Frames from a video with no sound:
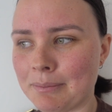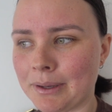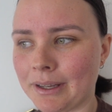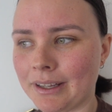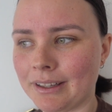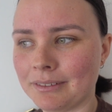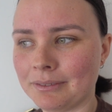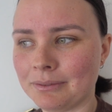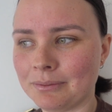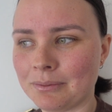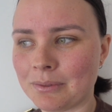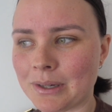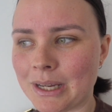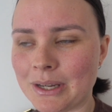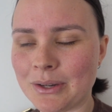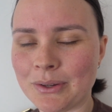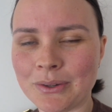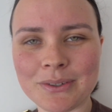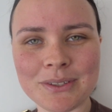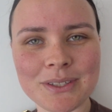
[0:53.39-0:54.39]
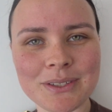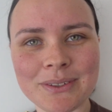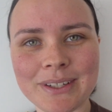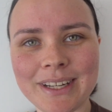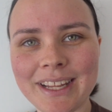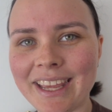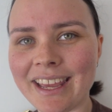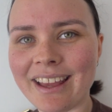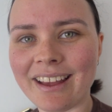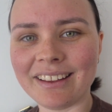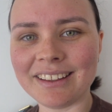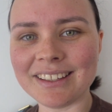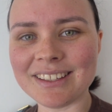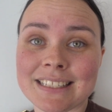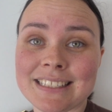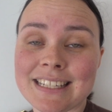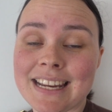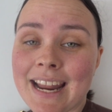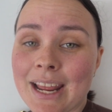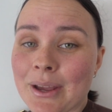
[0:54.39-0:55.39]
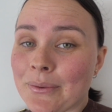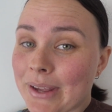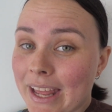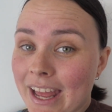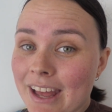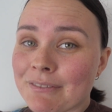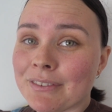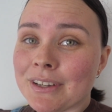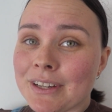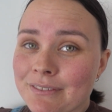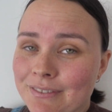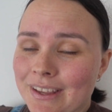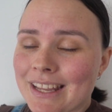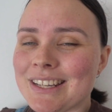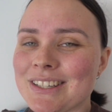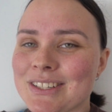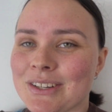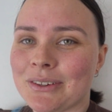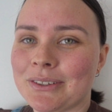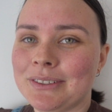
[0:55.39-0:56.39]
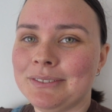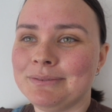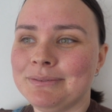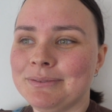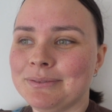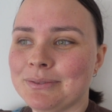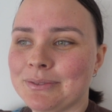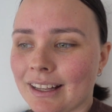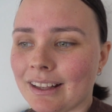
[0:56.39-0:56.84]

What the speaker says: but why not do it here? Today we have an event on.